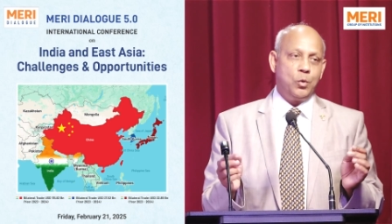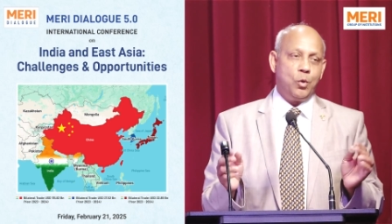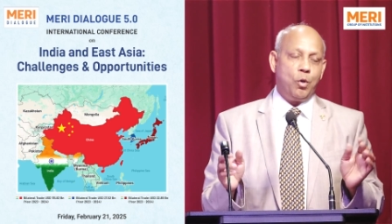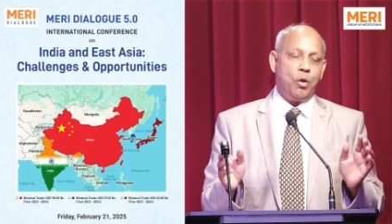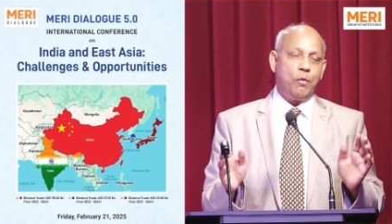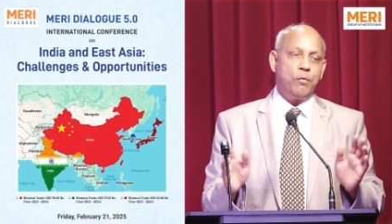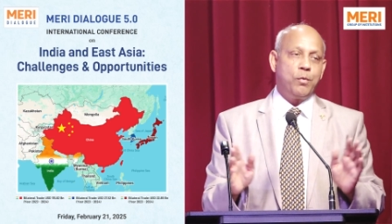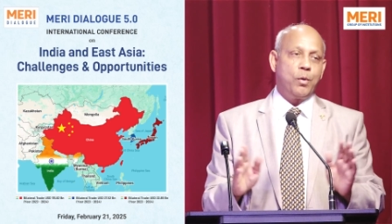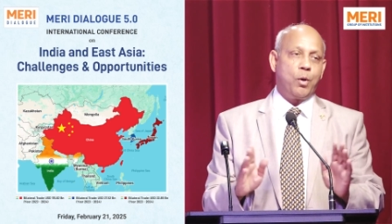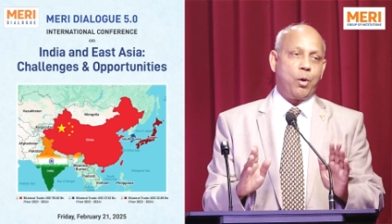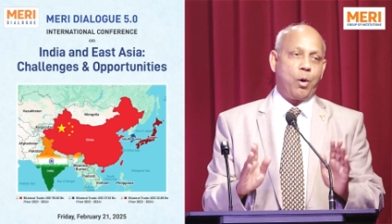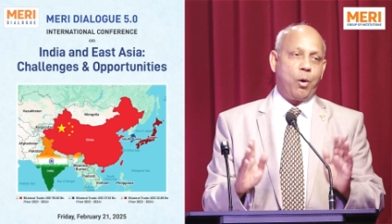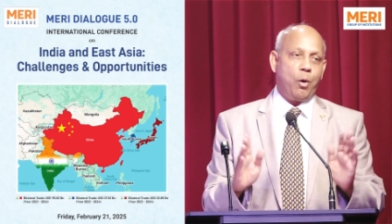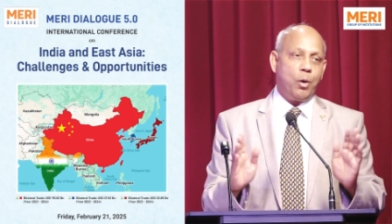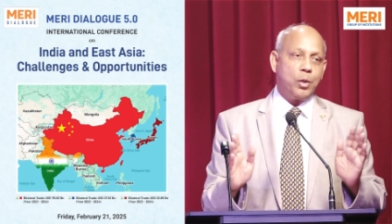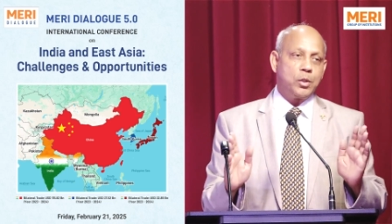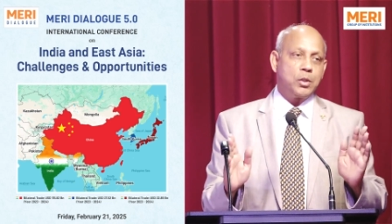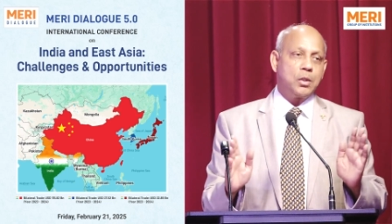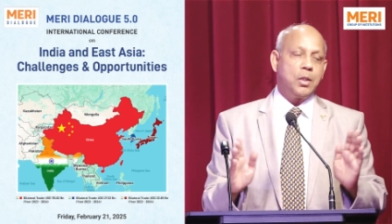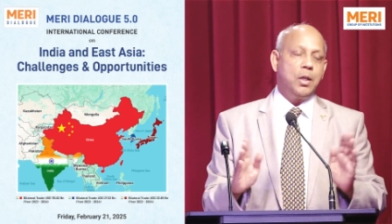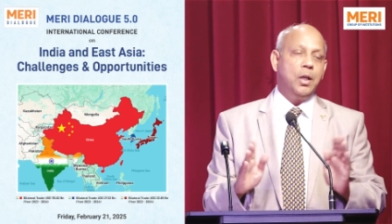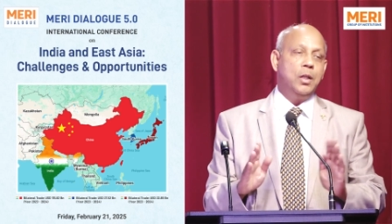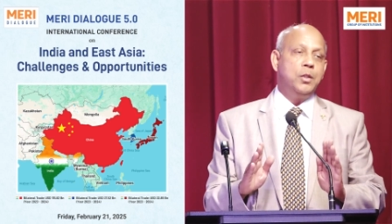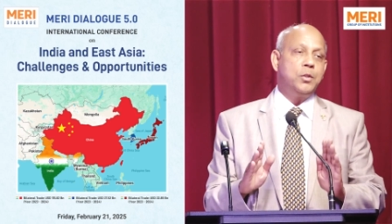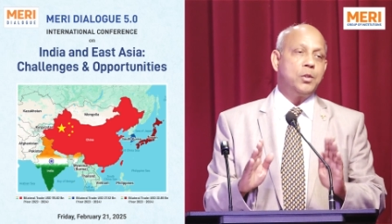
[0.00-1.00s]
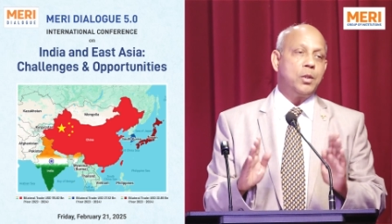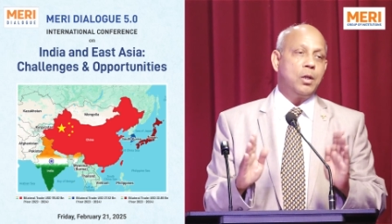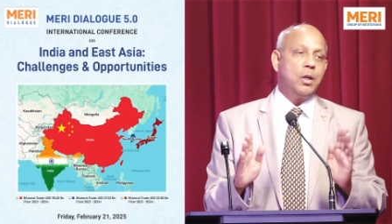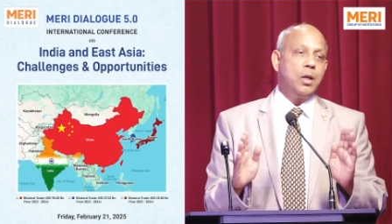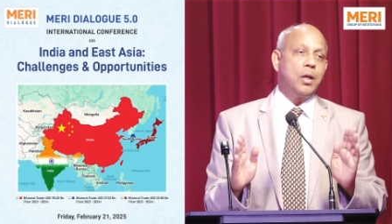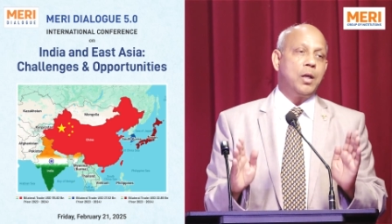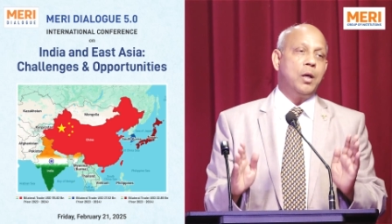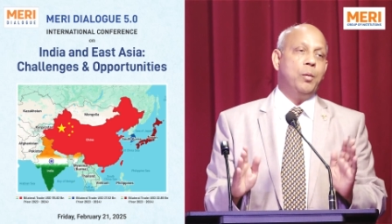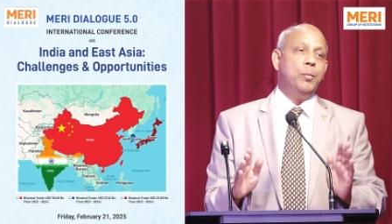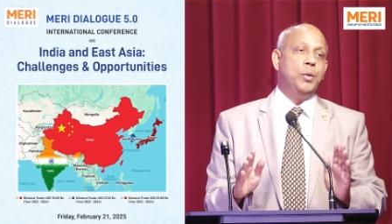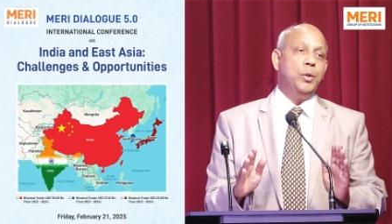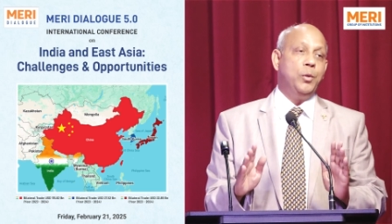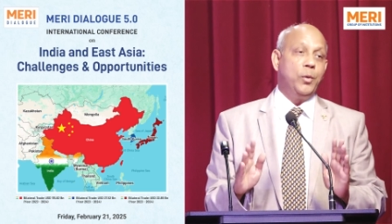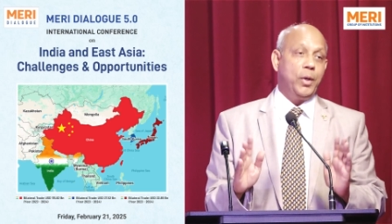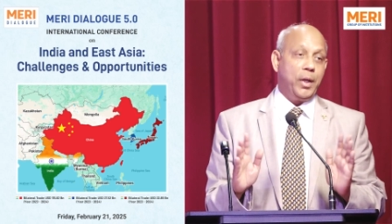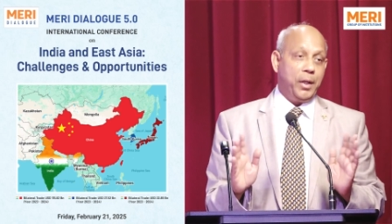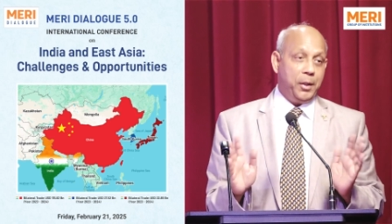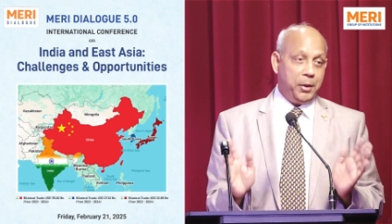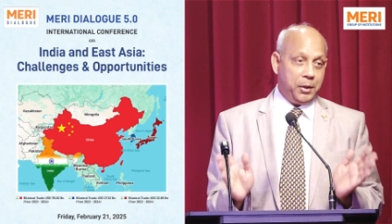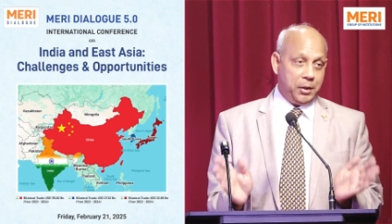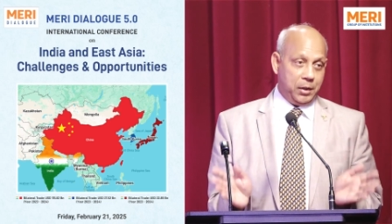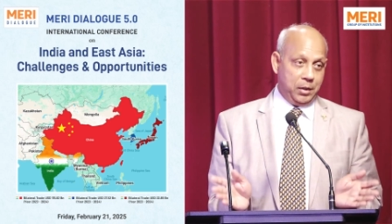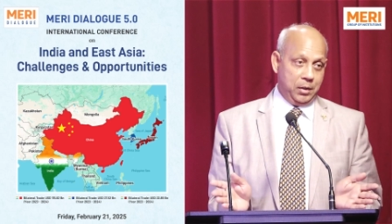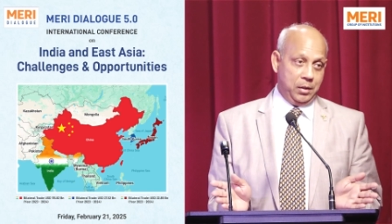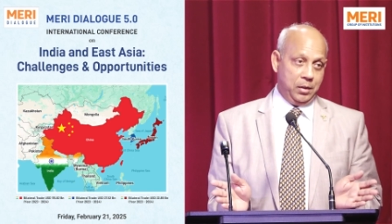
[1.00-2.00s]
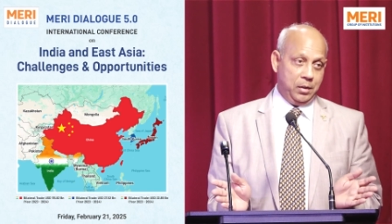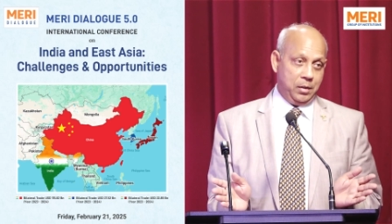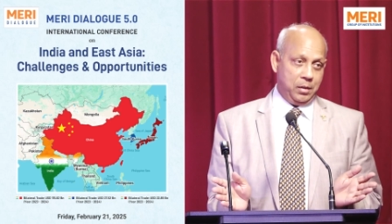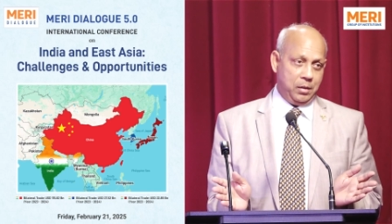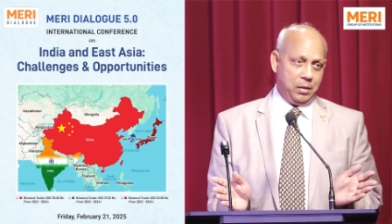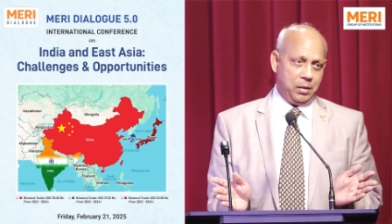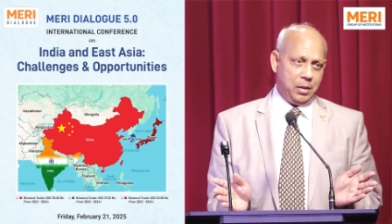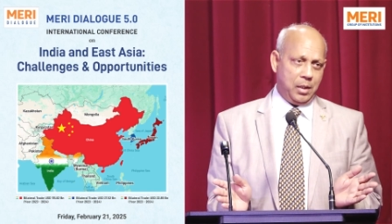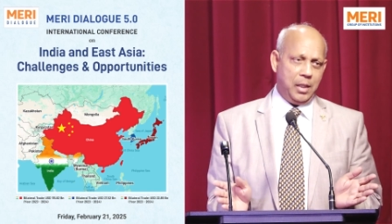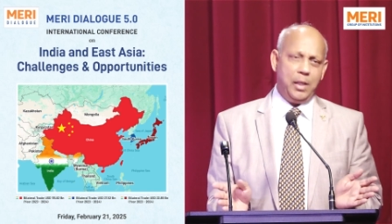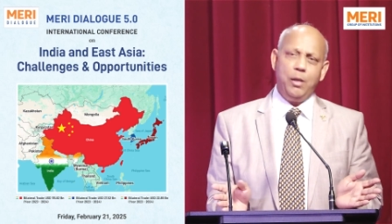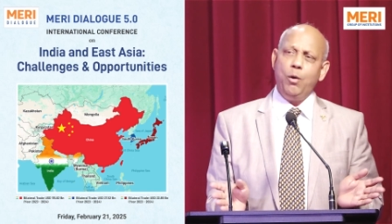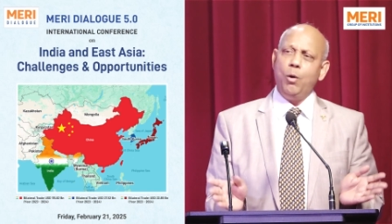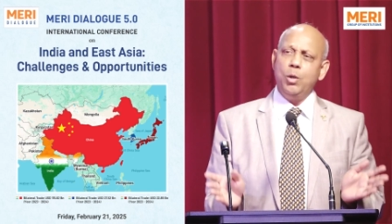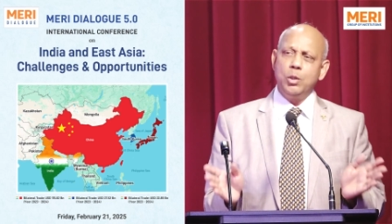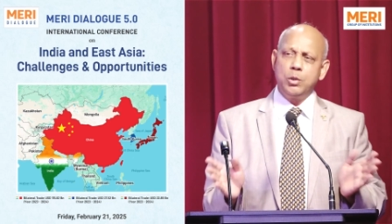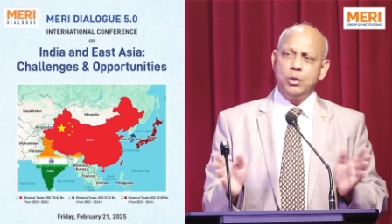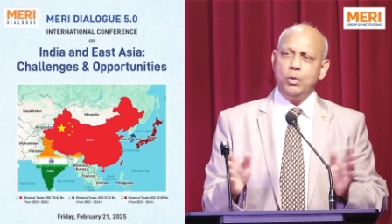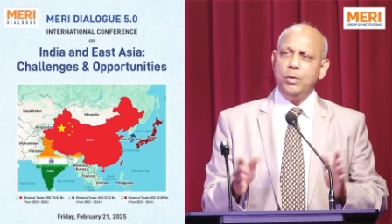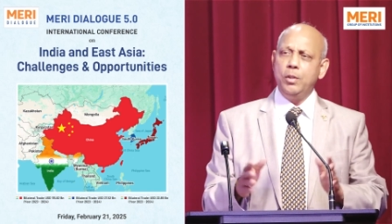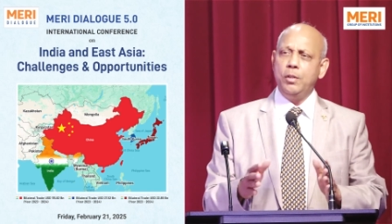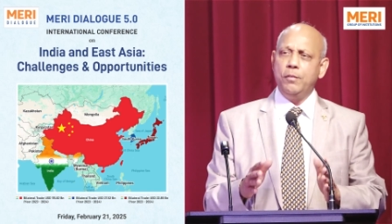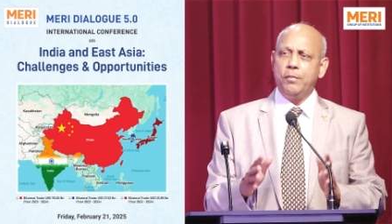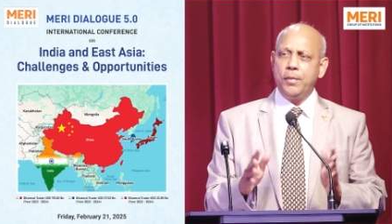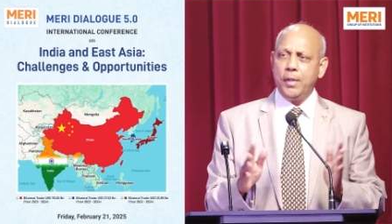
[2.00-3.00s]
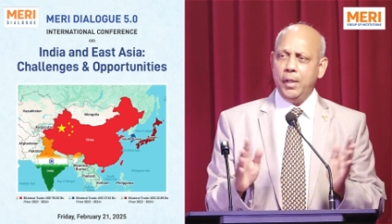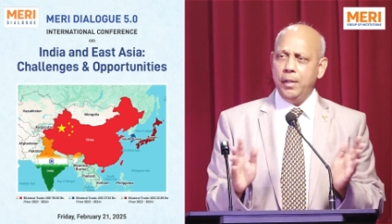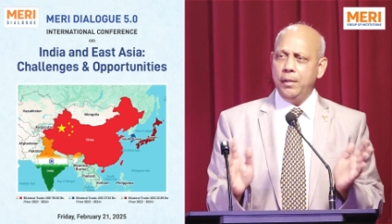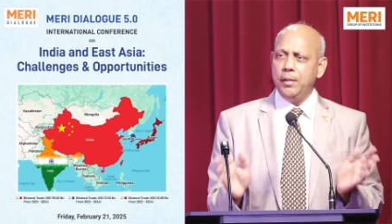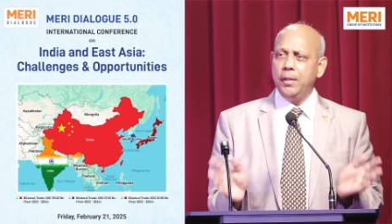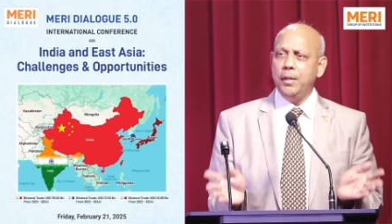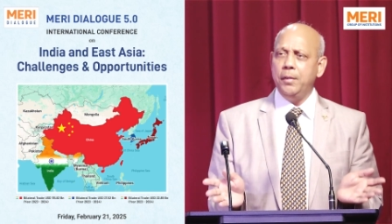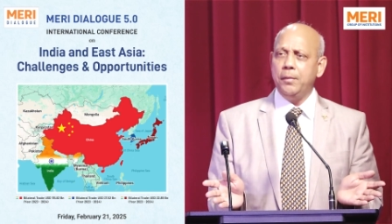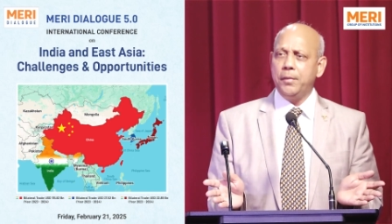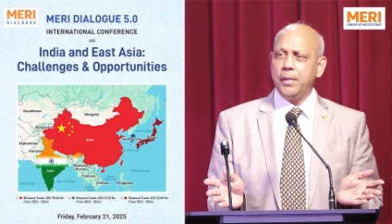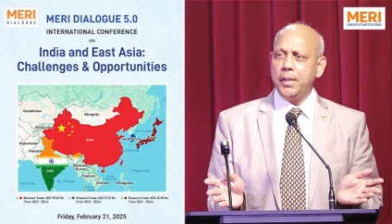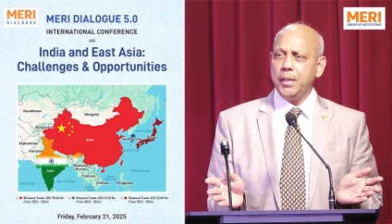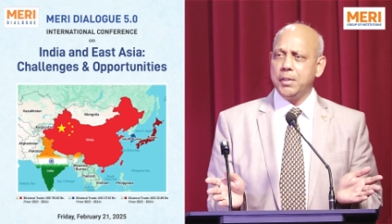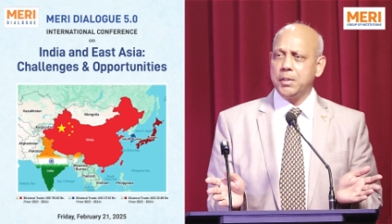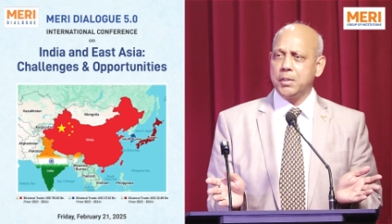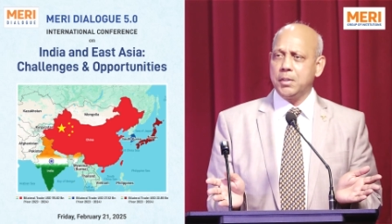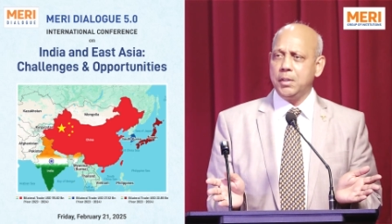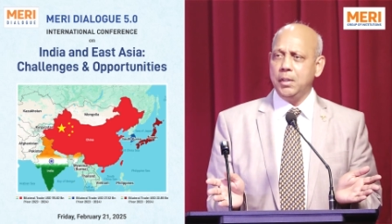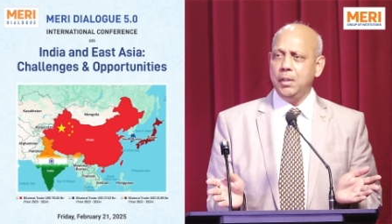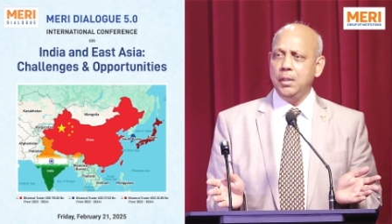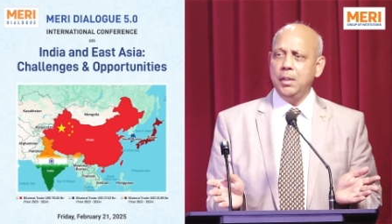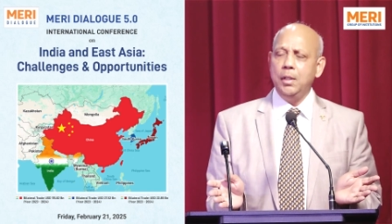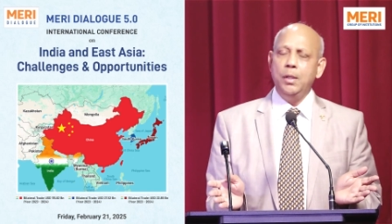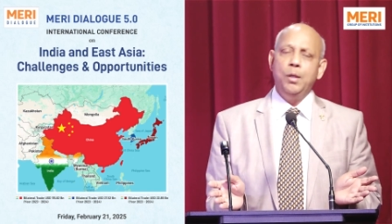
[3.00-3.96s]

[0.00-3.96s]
of cross-cultural communication and also different interests.